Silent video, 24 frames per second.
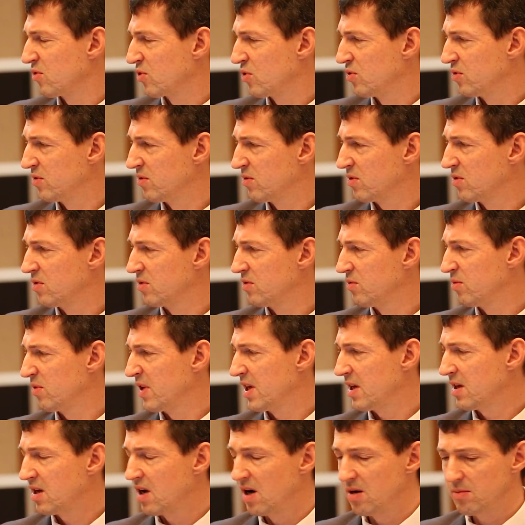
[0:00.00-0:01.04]
Couldn't
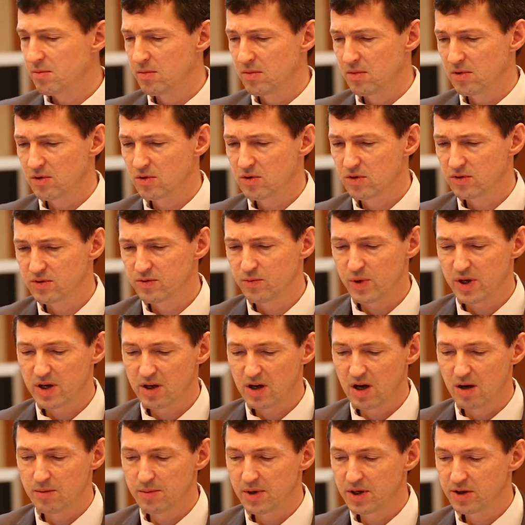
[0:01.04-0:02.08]
we
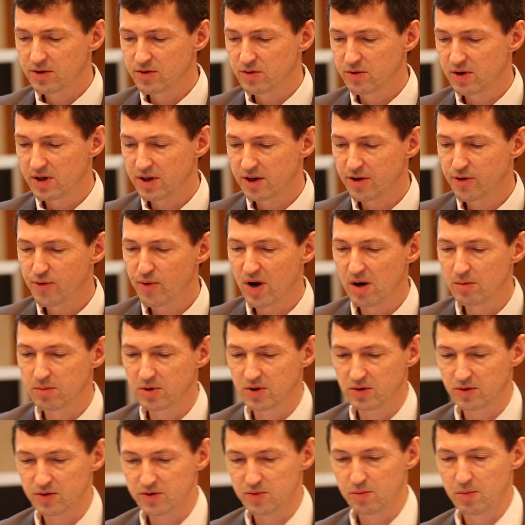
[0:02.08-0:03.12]
come into any
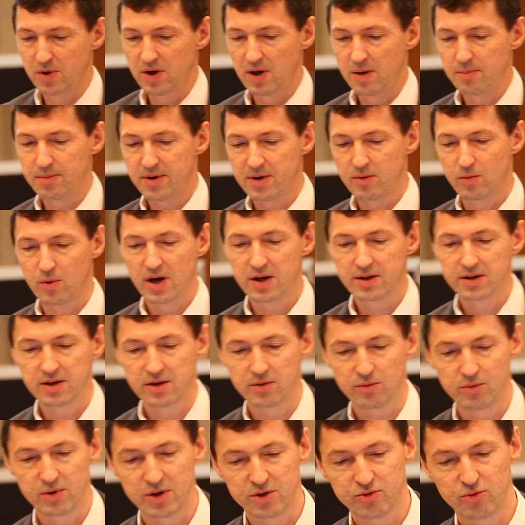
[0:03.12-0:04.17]
troubles by
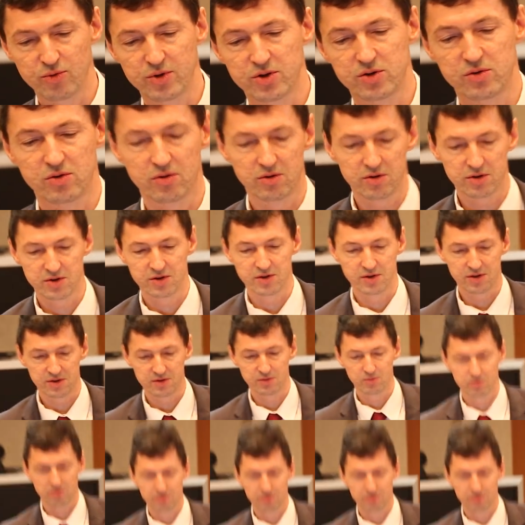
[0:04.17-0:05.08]
providing these resources,